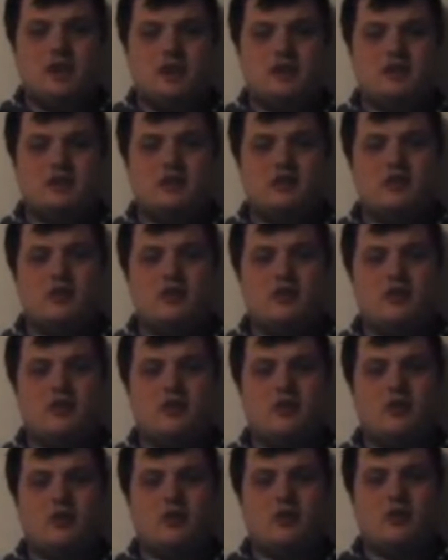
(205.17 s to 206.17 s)
is no
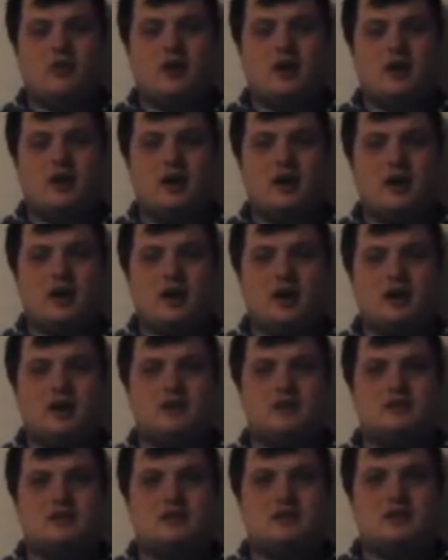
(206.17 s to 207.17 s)
longer
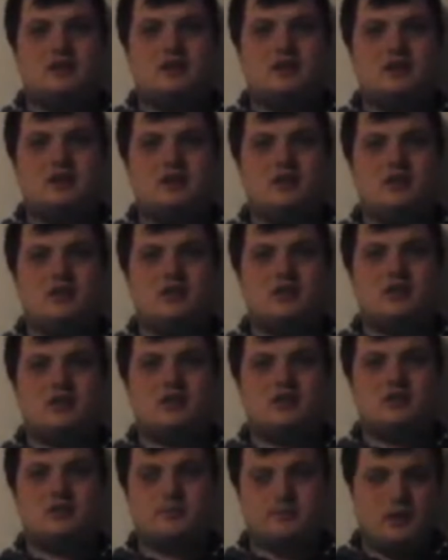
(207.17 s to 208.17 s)
a
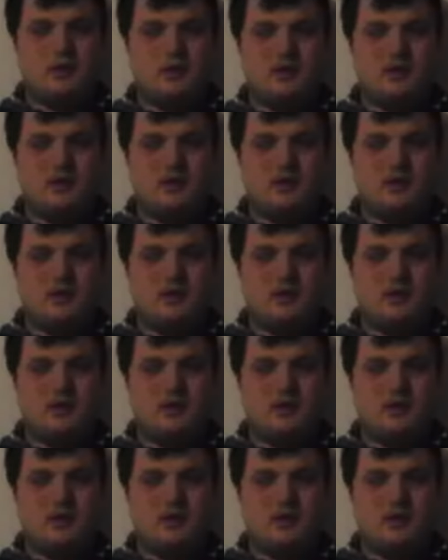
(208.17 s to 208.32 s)
genius.